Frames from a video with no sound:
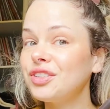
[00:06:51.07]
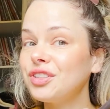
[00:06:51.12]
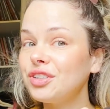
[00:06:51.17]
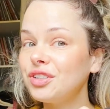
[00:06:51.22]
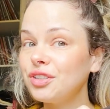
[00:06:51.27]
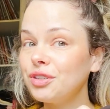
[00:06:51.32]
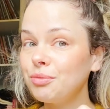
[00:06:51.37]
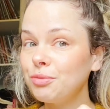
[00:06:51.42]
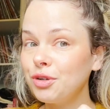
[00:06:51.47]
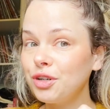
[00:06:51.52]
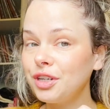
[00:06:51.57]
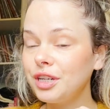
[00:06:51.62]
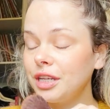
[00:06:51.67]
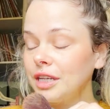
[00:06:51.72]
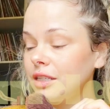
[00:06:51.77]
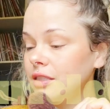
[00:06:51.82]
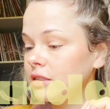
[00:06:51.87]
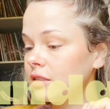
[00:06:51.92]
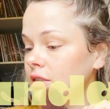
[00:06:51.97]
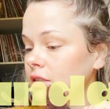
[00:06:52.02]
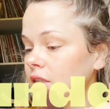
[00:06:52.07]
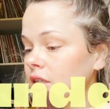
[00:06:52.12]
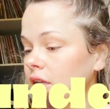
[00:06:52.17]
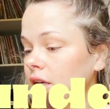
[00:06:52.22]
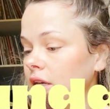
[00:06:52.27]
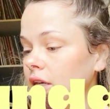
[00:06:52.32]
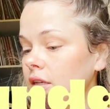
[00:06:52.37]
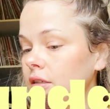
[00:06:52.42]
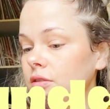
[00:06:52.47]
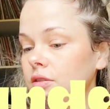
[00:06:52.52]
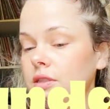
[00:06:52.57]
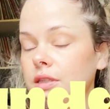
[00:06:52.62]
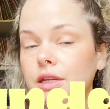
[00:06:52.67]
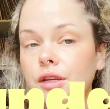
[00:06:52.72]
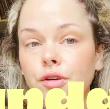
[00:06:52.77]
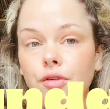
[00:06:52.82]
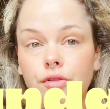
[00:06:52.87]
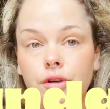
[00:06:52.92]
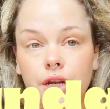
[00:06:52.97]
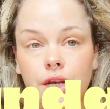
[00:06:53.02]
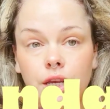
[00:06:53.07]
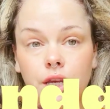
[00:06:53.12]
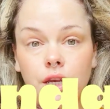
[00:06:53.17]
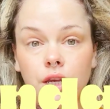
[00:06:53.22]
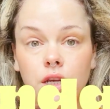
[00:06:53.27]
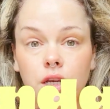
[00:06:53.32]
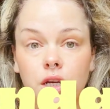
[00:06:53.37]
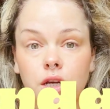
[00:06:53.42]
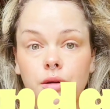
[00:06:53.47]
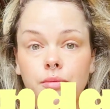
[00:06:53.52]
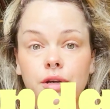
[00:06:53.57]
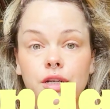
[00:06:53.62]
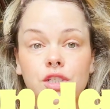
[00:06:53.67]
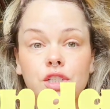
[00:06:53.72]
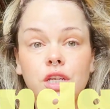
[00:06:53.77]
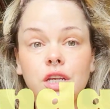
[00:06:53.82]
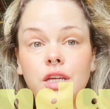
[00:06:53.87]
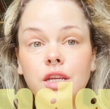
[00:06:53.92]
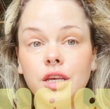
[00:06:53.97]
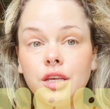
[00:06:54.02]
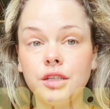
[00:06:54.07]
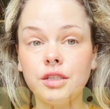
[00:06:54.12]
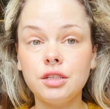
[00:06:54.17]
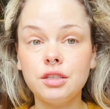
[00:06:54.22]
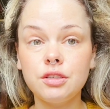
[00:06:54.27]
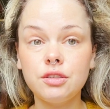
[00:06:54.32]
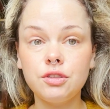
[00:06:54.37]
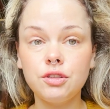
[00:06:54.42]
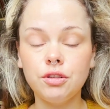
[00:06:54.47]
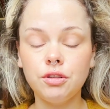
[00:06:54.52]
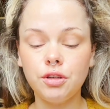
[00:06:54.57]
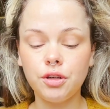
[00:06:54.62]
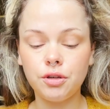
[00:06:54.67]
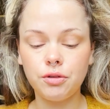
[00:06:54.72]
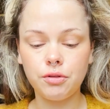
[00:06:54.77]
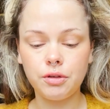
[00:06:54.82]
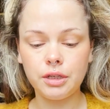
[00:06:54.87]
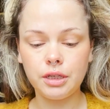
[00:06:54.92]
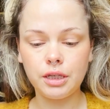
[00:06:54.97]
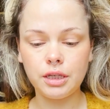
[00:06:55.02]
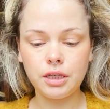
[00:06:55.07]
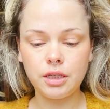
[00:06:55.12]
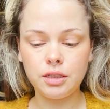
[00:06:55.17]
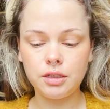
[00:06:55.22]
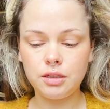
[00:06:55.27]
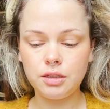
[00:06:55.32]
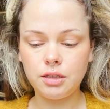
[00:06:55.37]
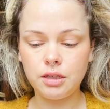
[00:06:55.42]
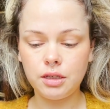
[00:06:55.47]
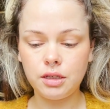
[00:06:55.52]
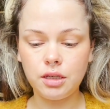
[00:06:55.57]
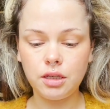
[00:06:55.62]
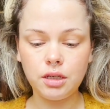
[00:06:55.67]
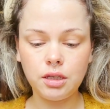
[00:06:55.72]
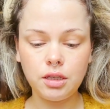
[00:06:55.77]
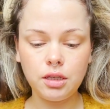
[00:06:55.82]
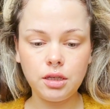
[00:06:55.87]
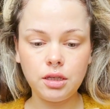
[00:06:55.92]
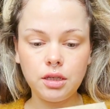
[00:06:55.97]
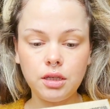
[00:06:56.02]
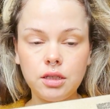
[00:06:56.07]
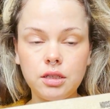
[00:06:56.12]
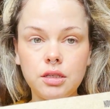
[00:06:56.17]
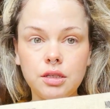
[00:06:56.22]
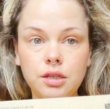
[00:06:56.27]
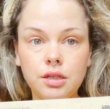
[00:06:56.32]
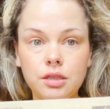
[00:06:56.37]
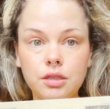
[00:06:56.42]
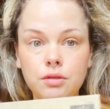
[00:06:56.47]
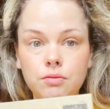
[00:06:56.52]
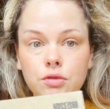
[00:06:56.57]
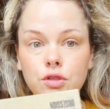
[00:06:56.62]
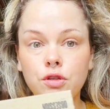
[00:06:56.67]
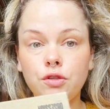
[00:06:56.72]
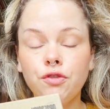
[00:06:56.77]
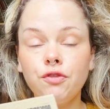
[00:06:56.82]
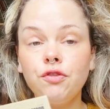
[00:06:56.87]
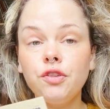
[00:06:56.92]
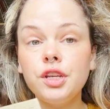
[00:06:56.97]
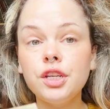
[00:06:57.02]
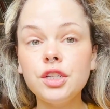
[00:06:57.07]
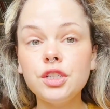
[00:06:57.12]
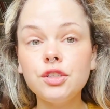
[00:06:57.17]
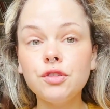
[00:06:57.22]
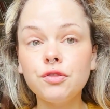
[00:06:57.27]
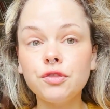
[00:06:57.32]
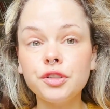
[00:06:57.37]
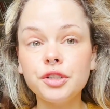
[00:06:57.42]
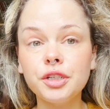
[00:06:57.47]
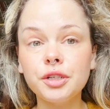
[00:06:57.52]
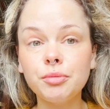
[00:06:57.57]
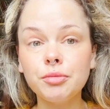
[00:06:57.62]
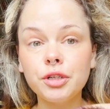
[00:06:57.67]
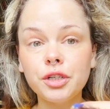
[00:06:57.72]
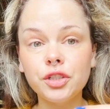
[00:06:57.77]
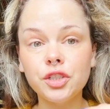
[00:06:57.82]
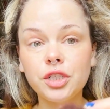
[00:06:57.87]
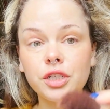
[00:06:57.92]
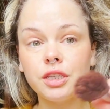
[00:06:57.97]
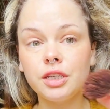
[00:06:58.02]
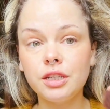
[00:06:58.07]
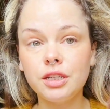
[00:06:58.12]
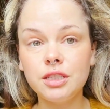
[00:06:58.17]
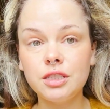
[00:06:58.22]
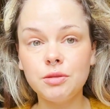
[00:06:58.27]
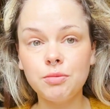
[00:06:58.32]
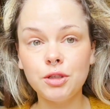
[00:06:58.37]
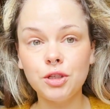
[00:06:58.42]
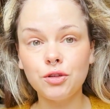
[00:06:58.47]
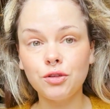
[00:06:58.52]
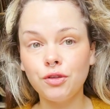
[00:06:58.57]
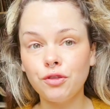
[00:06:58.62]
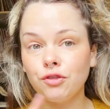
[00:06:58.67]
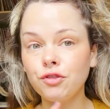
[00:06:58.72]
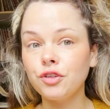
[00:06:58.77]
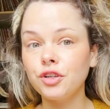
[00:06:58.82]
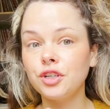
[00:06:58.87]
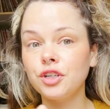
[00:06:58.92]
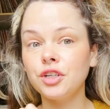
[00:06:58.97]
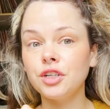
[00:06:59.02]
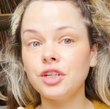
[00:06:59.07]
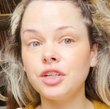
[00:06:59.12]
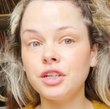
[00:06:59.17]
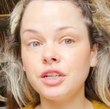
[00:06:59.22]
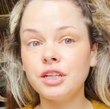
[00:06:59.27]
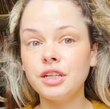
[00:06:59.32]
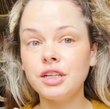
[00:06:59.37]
Good morning, it's Sunday. I'm just getting ready. I'm actually heading into the studio again today. Got some stuff finished for a project that needs to be done for